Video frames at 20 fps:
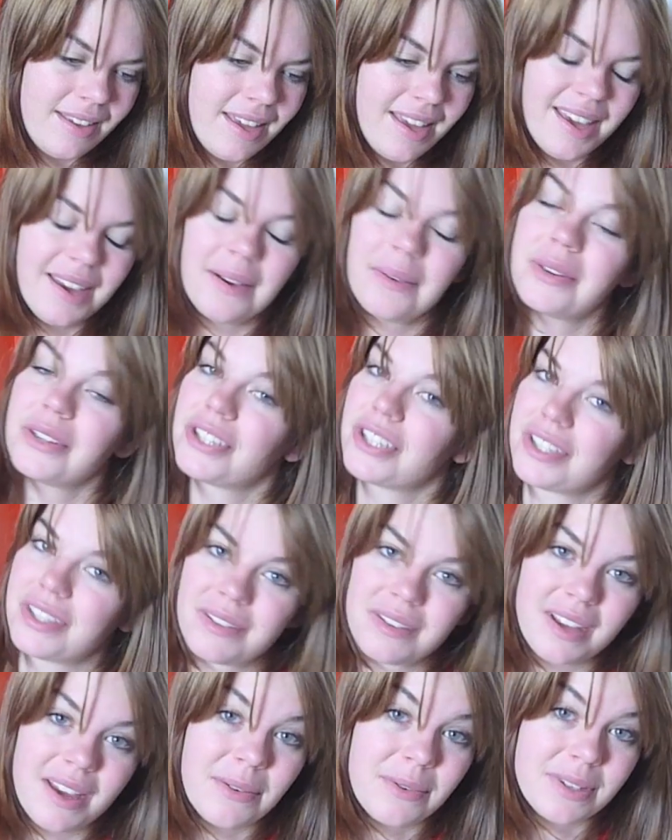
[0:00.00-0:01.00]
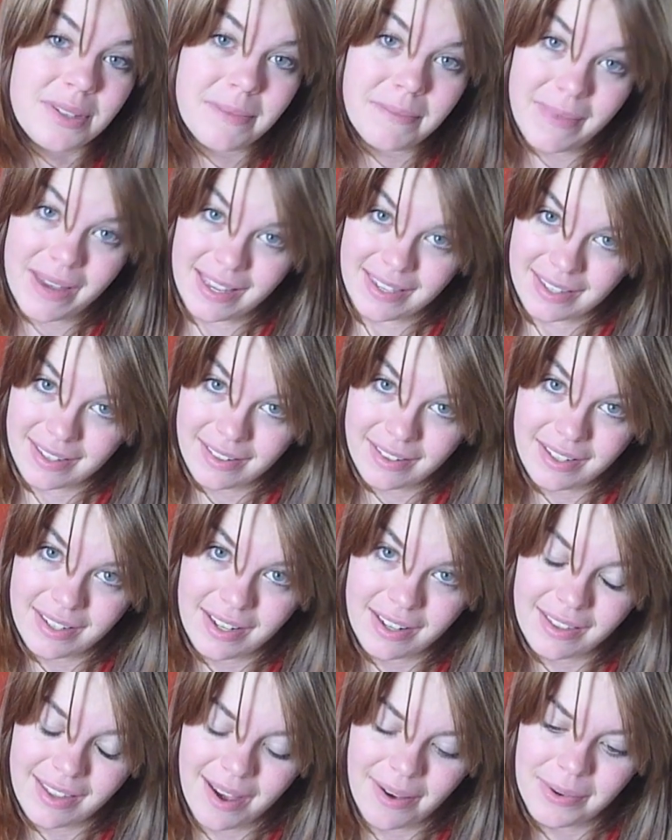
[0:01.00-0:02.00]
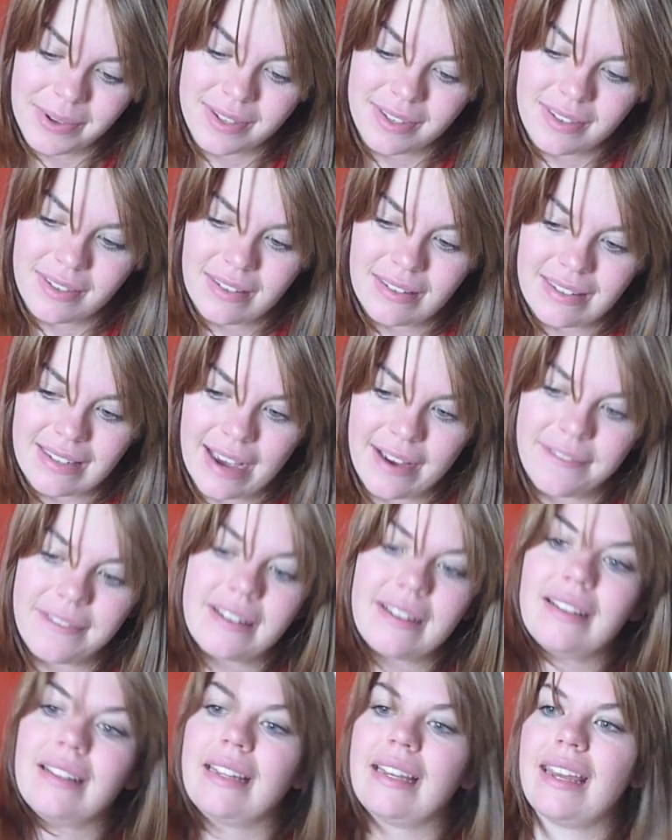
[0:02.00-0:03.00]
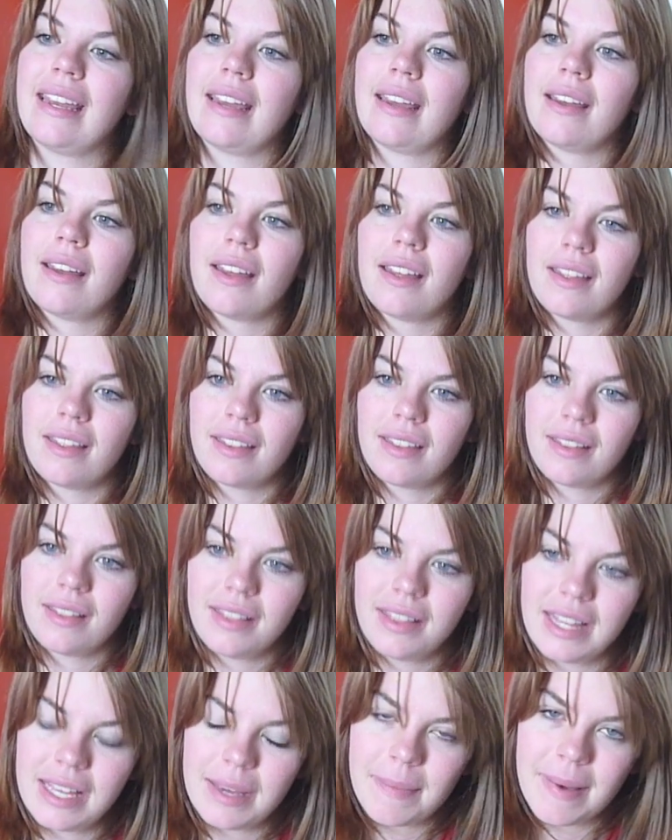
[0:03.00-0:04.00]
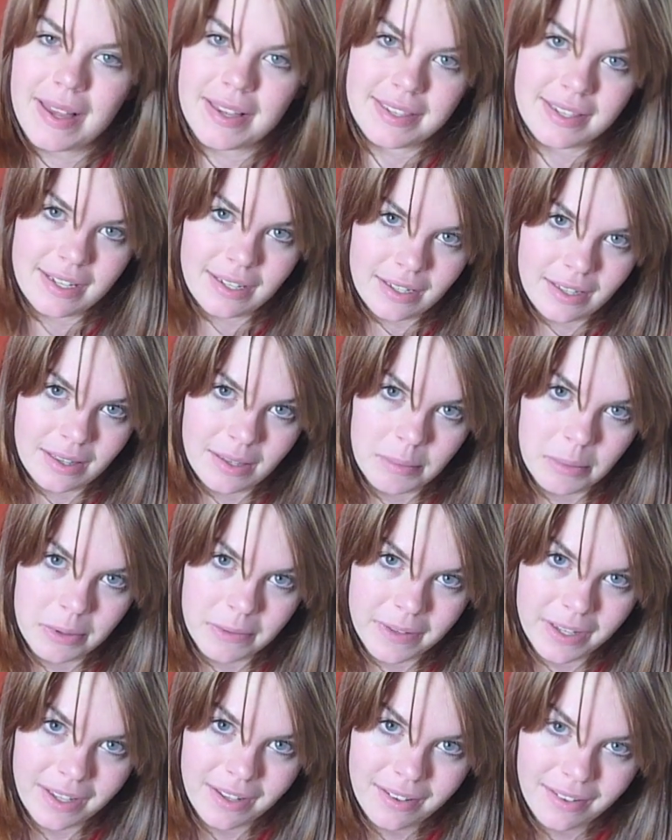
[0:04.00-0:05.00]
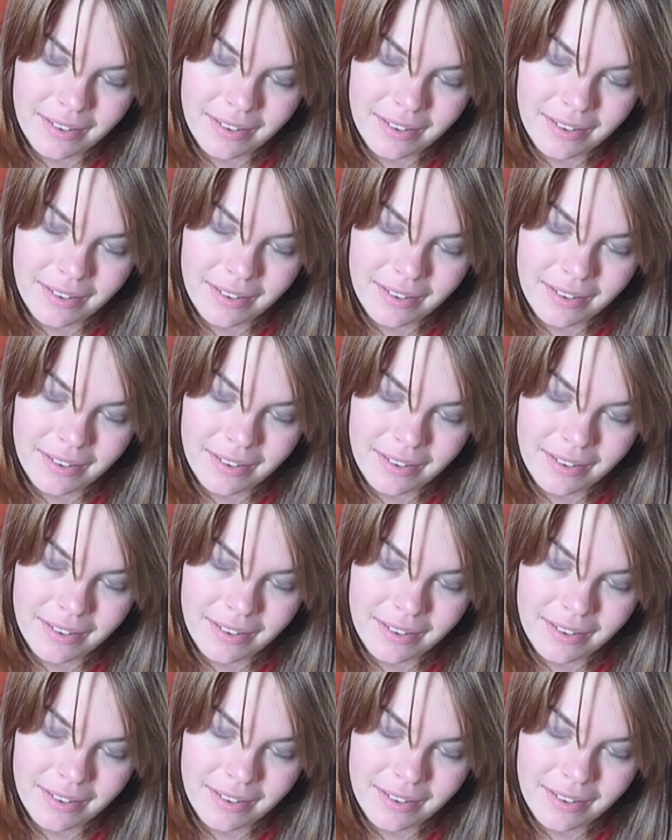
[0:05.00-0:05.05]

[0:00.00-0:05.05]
it was amazingly done. That was definitely the best scene in the movie.